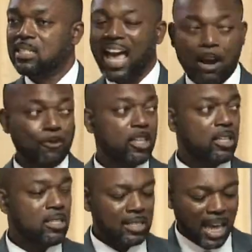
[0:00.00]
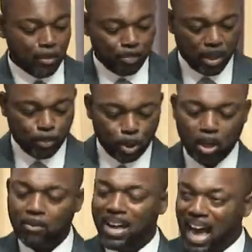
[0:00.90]
Africans and people
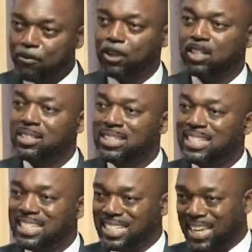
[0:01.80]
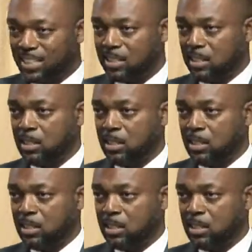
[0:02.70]
of African descent